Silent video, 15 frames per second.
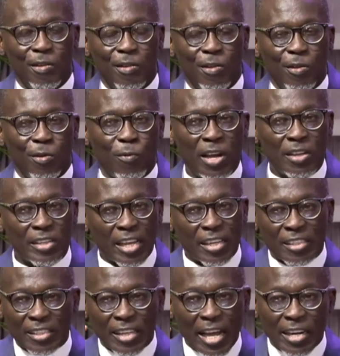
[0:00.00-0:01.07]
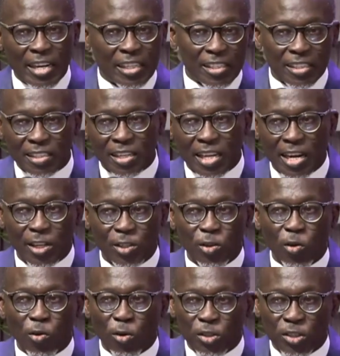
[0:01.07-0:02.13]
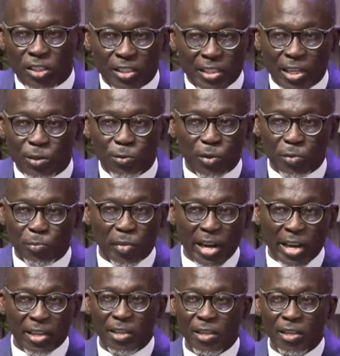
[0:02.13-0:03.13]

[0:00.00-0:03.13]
Once I scan it and it's not consistent with my